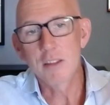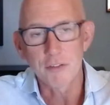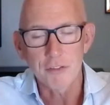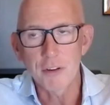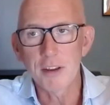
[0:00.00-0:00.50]

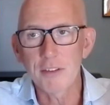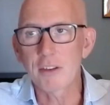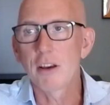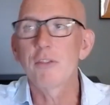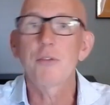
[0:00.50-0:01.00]
the free
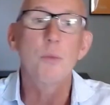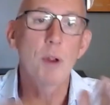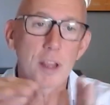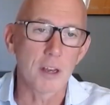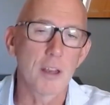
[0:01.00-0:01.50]
stuff.
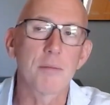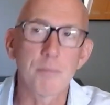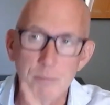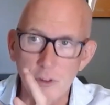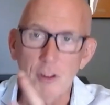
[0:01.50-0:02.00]
We're going
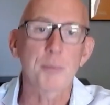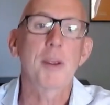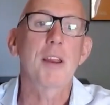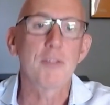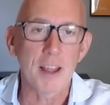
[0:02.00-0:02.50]
to just
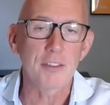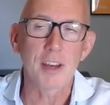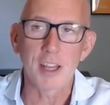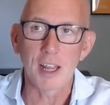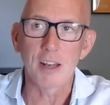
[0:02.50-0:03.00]
be
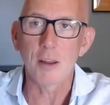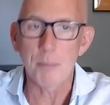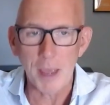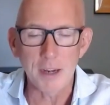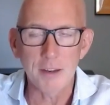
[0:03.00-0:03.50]
investing in the
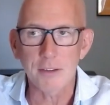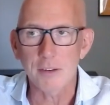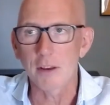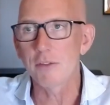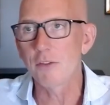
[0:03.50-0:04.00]
paid
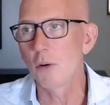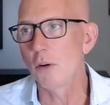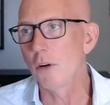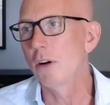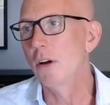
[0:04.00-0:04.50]
stuff,
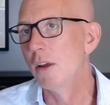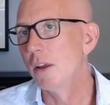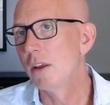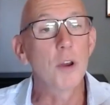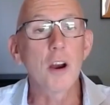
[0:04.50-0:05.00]
or
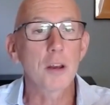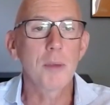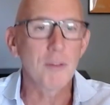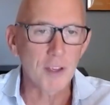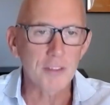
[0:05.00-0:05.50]
we're not going to
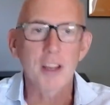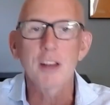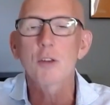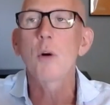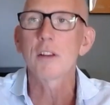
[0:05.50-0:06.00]
be investing
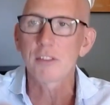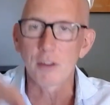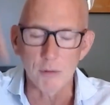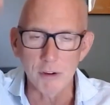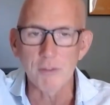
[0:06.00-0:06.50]
in
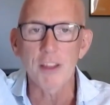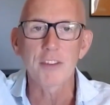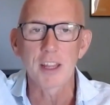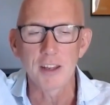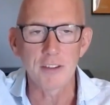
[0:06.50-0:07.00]
quality. We're
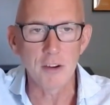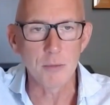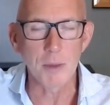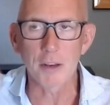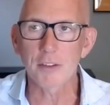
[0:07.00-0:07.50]
investing in these
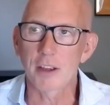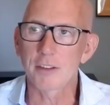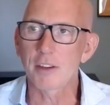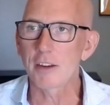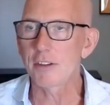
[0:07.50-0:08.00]
new
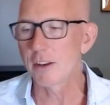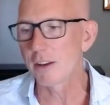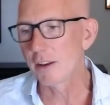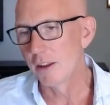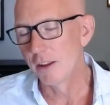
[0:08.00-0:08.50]

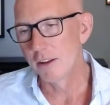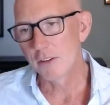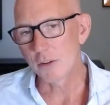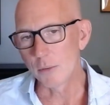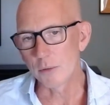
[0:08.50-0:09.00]
monetization
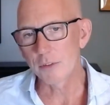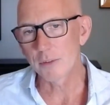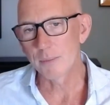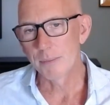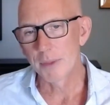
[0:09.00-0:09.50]

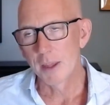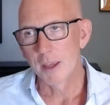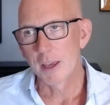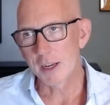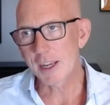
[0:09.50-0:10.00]
tools.
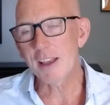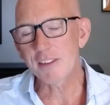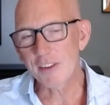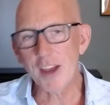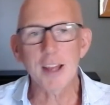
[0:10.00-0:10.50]
And I
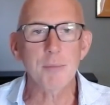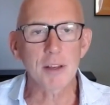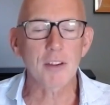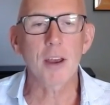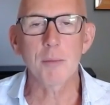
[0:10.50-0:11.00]
guess if I had
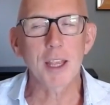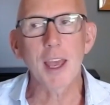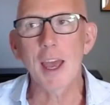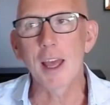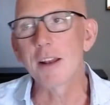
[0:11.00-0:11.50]
my time
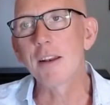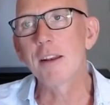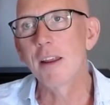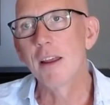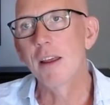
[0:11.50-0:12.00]
again,